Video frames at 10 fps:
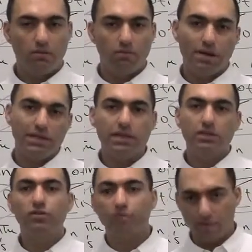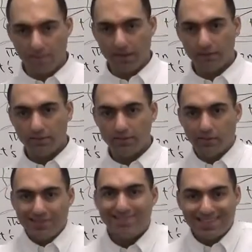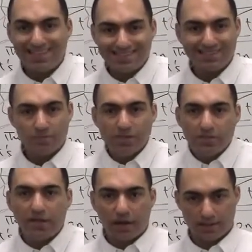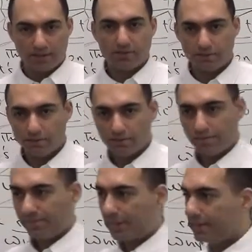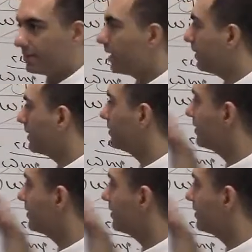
what he can do for me. So this since means because. It's not that